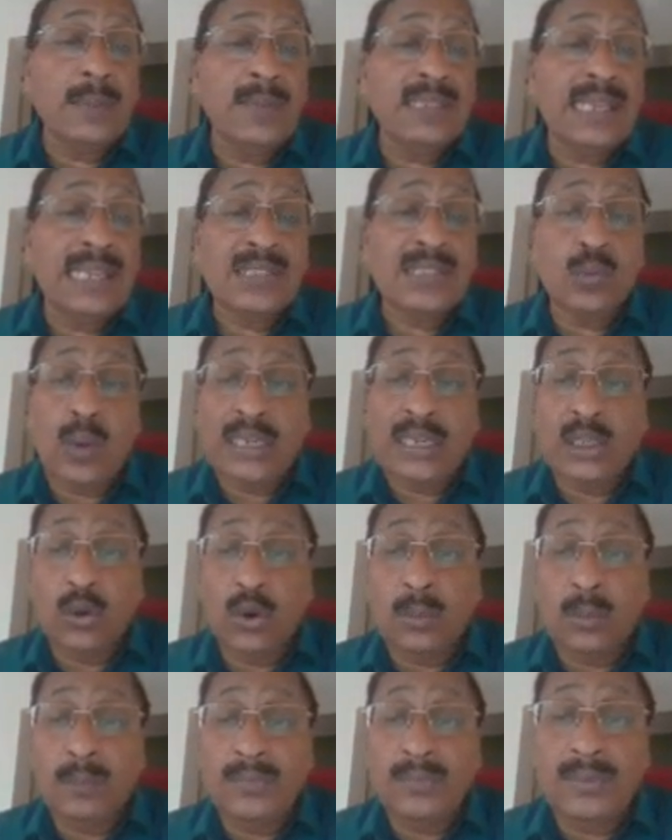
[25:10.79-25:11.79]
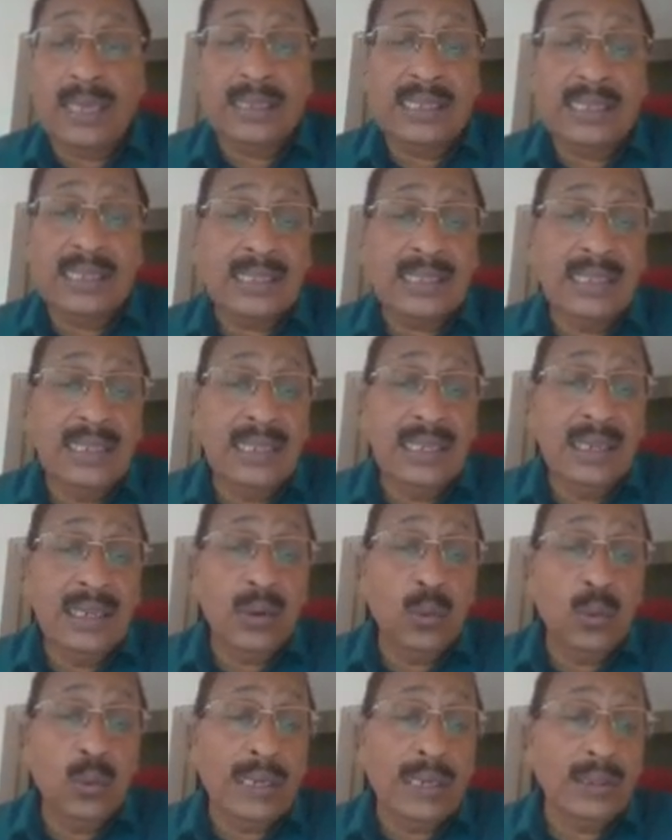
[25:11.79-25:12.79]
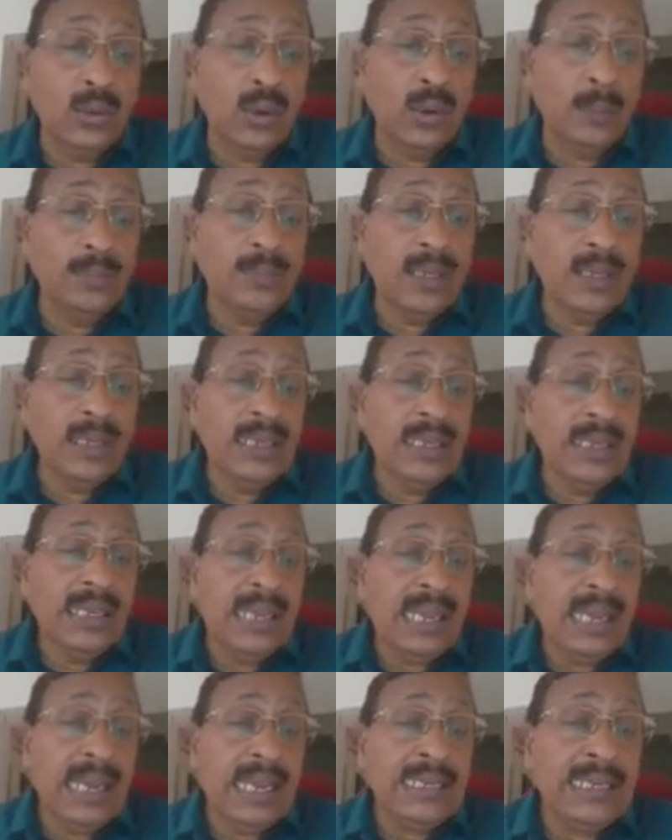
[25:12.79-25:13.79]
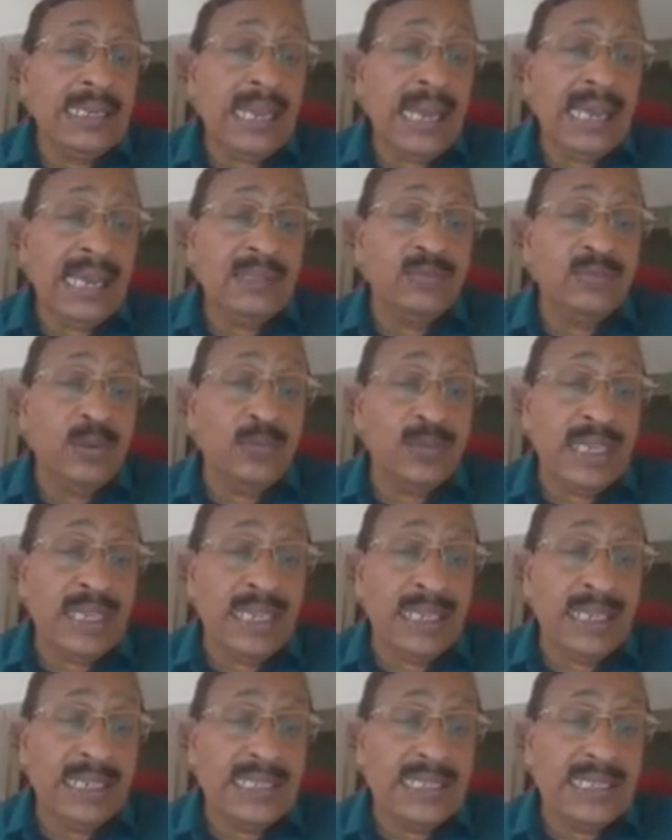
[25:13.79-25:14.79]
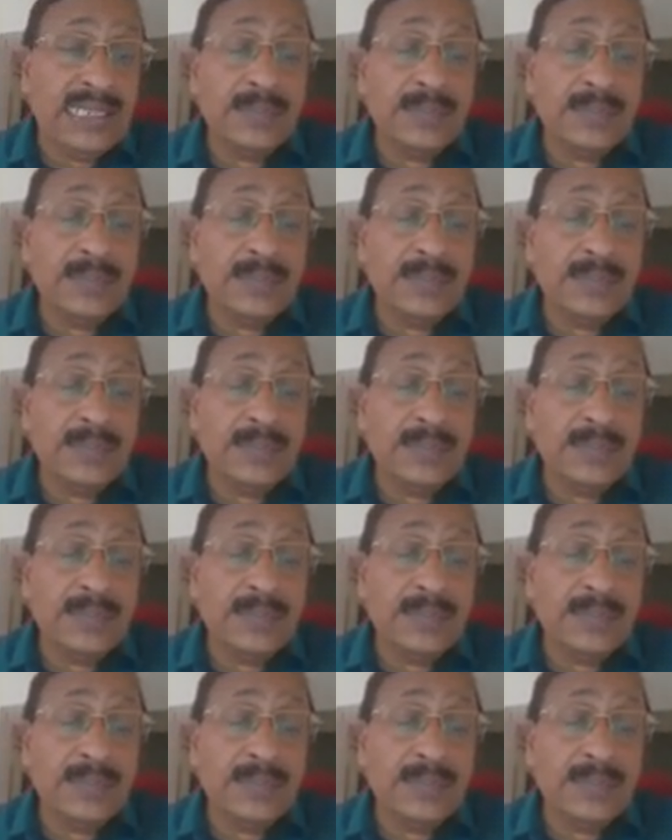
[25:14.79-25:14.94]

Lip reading: It has 1 ohm, that is 1 ohm. And at 50 hertz,